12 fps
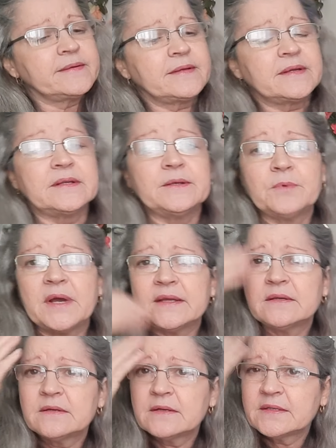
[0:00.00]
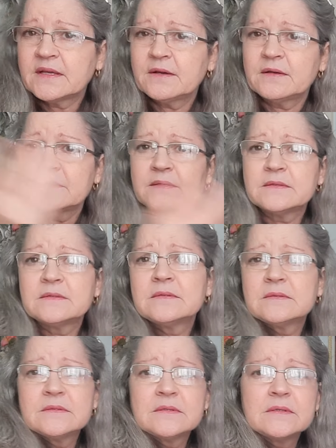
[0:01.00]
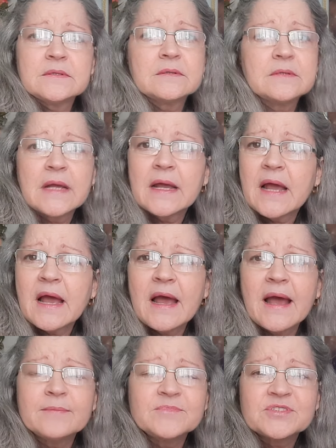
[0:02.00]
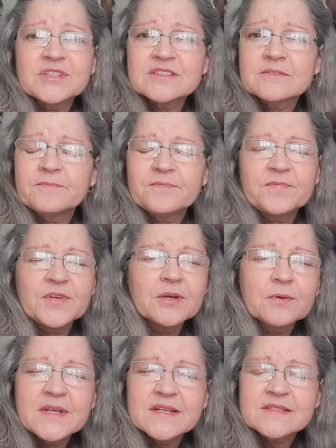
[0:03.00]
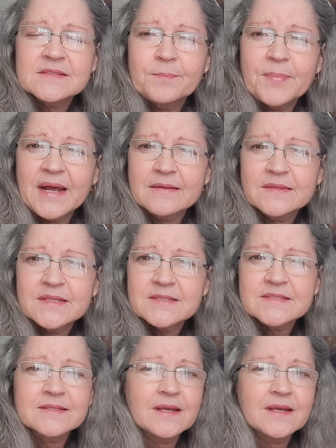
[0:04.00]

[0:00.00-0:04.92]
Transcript: Anyway, yeah. I'm just furious about this.